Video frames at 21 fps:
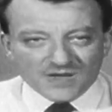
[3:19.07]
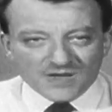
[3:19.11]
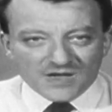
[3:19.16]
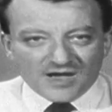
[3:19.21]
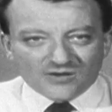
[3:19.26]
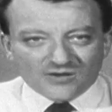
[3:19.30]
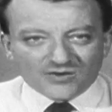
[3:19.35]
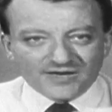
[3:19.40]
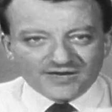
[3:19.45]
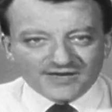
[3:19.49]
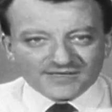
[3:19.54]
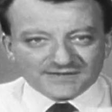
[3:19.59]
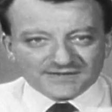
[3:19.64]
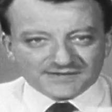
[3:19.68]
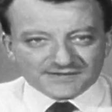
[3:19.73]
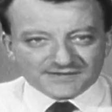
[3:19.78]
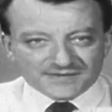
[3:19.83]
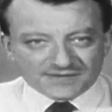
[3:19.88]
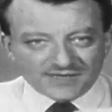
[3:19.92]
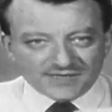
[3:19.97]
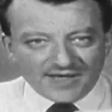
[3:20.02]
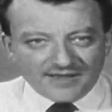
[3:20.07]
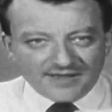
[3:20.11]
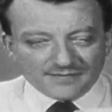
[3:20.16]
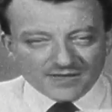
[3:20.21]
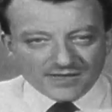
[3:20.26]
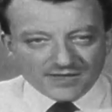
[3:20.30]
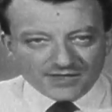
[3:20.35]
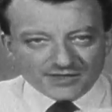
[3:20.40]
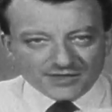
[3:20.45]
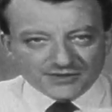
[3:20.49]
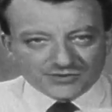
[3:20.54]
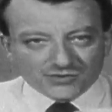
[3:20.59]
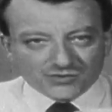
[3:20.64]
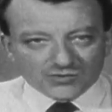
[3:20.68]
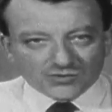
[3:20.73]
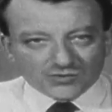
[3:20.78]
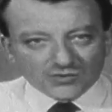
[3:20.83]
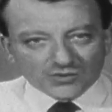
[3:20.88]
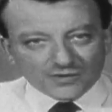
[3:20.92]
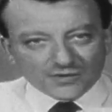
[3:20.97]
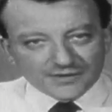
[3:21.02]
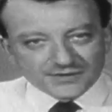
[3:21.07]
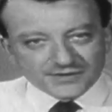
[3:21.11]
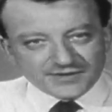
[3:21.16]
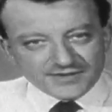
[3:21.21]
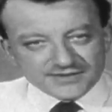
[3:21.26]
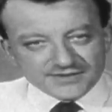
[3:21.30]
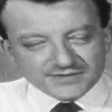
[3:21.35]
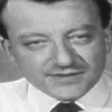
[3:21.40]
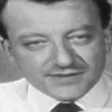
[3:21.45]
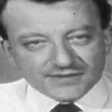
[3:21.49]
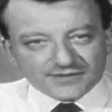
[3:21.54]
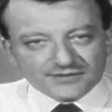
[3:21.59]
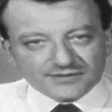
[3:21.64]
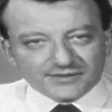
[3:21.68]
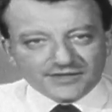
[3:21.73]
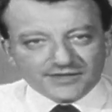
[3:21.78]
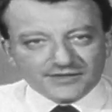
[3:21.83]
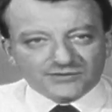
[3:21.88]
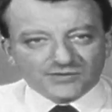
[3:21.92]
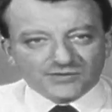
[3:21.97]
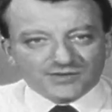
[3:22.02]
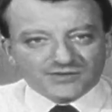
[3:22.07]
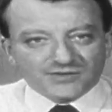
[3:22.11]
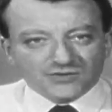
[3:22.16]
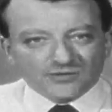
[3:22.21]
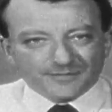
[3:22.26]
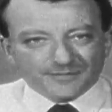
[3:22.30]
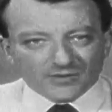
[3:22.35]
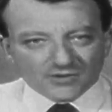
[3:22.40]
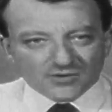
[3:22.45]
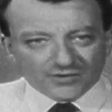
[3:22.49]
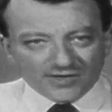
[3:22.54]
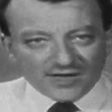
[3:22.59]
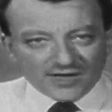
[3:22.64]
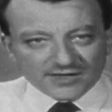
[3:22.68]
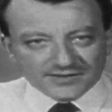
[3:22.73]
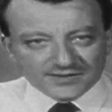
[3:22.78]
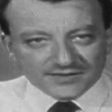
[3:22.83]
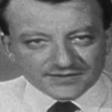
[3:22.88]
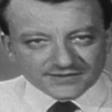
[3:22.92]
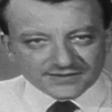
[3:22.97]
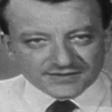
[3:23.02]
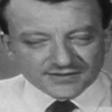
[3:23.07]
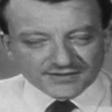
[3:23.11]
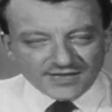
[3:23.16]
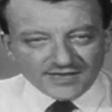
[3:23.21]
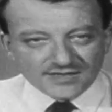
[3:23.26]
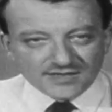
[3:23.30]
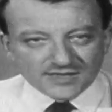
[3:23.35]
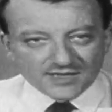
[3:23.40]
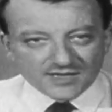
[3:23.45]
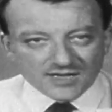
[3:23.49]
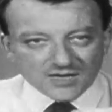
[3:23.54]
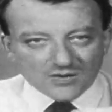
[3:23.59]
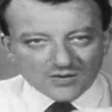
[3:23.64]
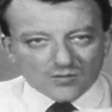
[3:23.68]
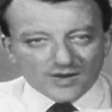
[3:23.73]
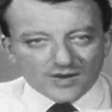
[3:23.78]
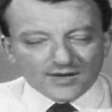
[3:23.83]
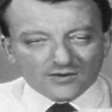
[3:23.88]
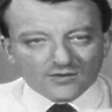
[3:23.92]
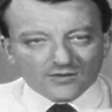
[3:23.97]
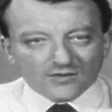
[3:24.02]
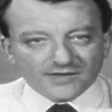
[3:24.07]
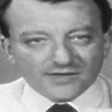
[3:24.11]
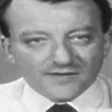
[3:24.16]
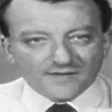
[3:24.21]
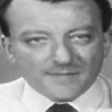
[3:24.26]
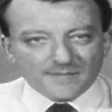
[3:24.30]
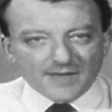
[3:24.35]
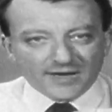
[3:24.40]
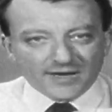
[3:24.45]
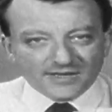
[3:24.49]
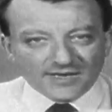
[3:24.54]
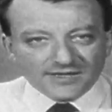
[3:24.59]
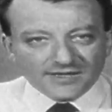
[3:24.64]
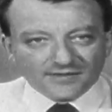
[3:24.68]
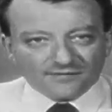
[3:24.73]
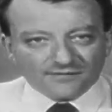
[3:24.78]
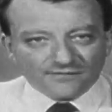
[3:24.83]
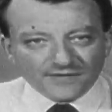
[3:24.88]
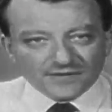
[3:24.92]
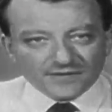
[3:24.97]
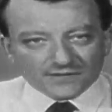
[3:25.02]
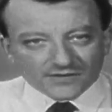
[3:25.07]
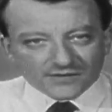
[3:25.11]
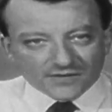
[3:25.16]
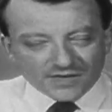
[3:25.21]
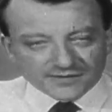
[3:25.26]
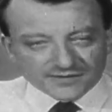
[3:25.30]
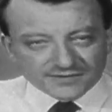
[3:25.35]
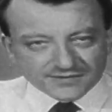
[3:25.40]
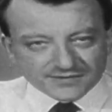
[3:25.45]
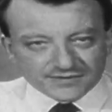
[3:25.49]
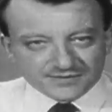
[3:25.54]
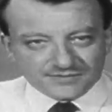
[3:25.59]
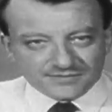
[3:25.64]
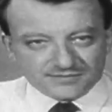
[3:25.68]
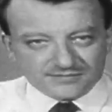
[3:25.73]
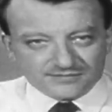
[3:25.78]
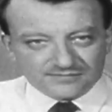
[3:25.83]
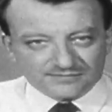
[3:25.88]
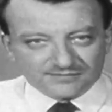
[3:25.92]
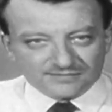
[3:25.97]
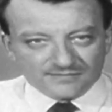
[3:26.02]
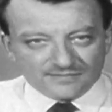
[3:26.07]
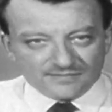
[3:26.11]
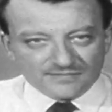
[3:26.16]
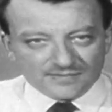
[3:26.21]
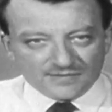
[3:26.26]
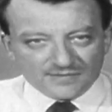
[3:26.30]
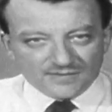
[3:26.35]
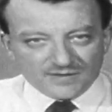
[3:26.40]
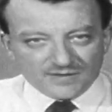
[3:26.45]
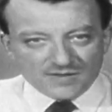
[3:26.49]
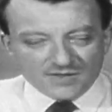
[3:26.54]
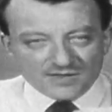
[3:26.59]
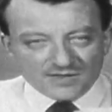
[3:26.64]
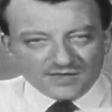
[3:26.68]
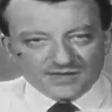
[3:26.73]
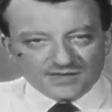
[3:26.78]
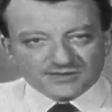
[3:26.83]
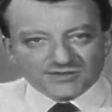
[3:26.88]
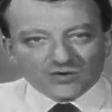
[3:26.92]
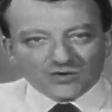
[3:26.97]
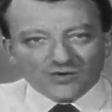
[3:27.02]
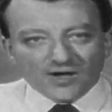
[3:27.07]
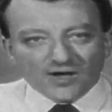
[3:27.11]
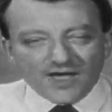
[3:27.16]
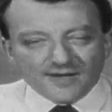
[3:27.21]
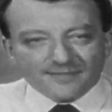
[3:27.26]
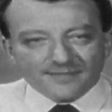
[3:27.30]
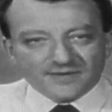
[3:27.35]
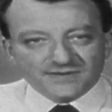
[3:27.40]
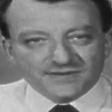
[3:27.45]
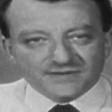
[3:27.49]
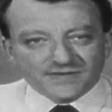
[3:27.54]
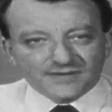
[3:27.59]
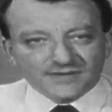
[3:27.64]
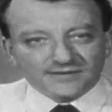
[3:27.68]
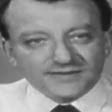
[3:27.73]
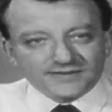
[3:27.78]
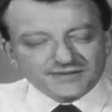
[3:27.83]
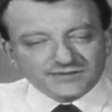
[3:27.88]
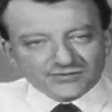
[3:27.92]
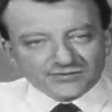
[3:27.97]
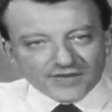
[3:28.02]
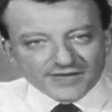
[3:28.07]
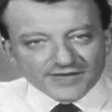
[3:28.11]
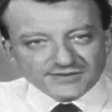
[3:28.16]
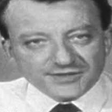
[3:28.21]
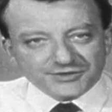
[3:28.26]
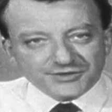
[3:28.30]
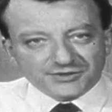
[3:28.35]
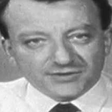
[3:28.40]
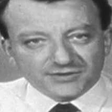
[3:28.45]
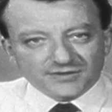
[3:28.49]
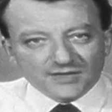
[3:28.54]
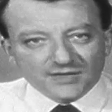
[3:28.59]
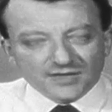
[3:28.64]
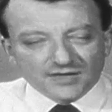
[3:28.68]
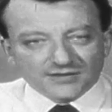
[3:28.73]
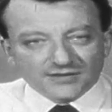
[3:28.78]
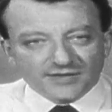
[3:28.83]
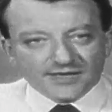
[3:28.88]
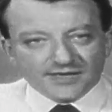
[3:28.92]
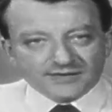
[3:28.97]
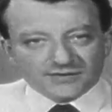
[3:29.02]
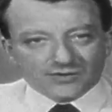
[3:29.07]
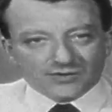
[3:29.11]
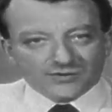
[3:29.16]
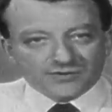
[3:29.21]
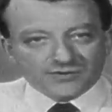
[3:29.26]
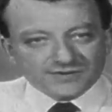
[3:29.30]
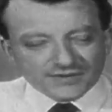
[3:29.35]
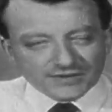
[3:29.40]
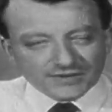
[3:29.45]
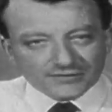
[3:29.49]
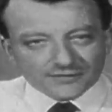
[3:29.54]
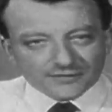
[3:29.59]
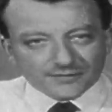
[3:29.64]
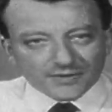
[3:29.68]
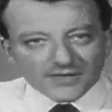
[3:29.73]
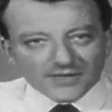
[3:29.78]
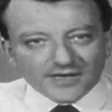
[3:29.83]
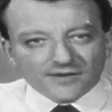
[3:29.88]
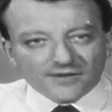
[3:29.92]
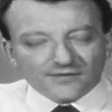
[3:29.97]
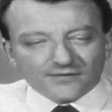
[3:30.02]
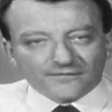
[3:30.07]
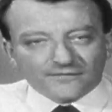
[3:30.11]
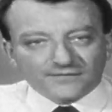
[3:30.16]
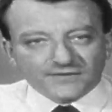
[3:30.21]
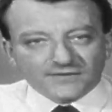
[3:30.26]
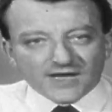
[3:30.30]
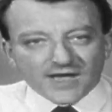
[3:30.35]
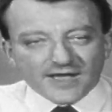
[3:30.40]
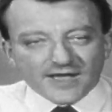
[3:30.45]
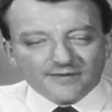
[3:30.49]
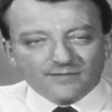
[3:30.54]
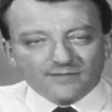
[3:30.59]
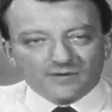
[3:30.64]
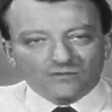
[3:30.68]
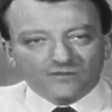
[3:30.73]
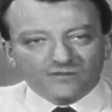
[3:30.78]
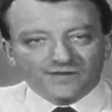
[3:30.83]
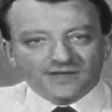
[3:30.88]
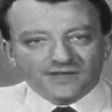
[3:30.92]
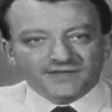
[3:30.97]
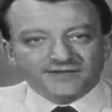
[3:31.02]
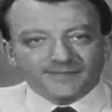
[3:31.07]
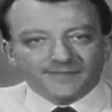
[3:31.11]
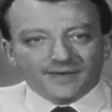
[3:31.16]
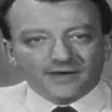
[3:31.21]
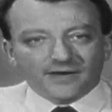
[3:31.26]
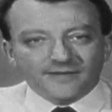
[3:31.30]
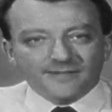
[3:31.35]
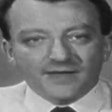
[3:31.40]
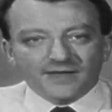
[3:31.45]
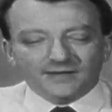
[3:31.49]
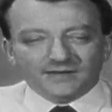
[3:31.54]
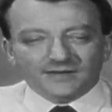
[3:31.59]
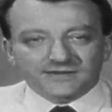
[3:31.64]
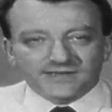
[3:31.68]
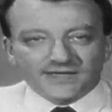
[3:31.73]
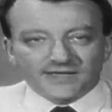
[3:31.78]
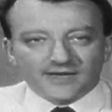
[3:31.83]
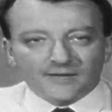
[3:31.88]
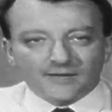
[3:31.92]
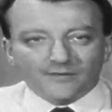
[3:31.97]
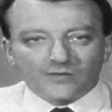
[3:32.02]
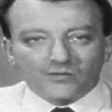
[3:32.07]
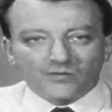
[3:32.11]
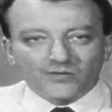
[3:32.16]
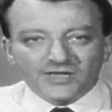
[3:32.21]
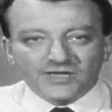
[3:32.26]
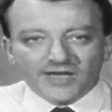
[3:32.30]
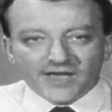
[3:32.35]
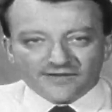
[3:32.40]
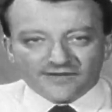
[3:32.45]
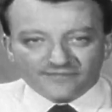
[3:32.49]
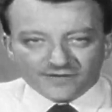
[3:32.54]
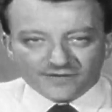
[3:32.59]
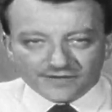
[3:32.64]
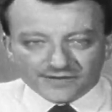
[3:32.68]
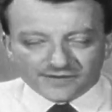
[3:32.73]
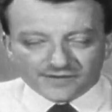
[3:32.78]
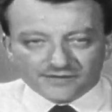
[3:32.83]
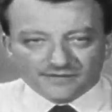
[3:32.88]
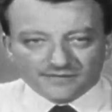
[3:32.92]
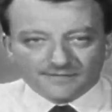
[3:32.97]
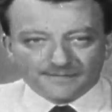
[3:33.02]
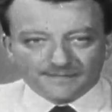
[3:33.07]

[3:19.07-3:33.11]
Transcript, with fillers: Our next step is to cool the tin cylinder into the superconducting state while holding the magnetic field constant. It so happens that this transition takes a considerable length of time with the experimental setup we have here.